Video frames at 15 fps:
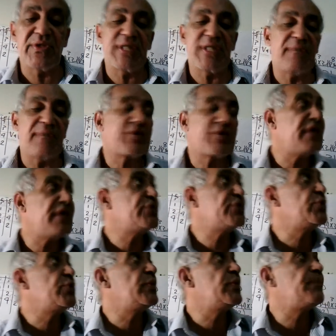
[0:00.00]
I'm trying
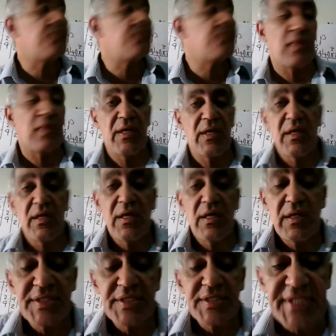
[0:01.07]
to
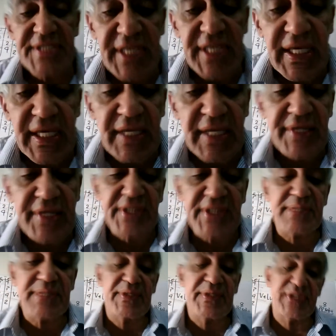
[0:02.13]
see the
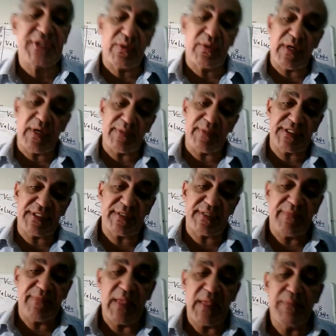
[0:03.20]
customer's requirements.
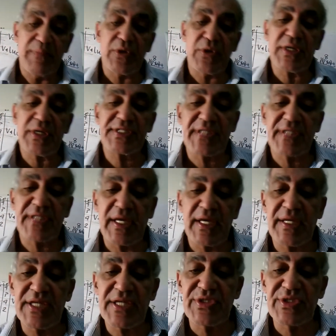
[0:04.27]
Product design
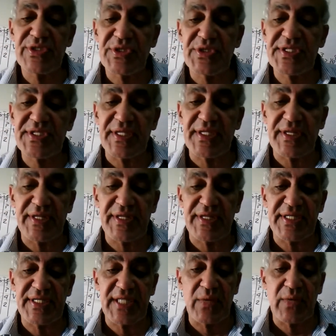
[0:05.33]
is not standardized,
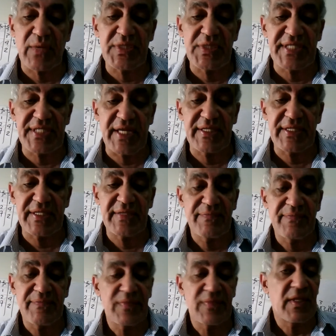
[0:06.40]
like we said,
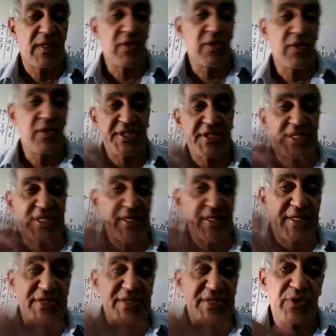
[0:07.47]
not
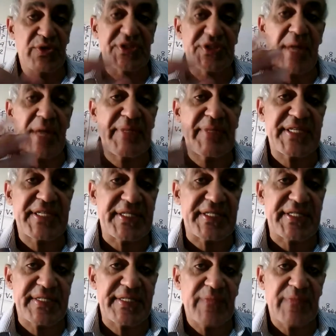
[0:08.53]
standardized, not a biscuits,
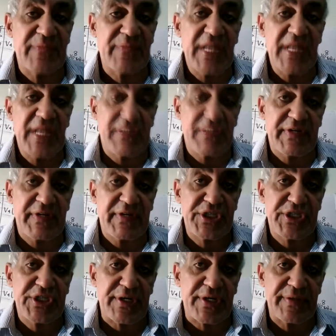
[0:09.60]
it's a furniture,
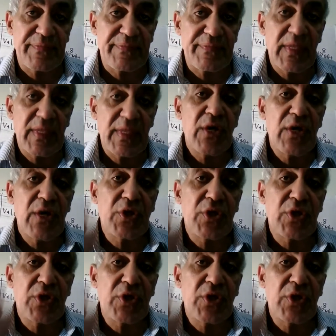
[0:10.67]
not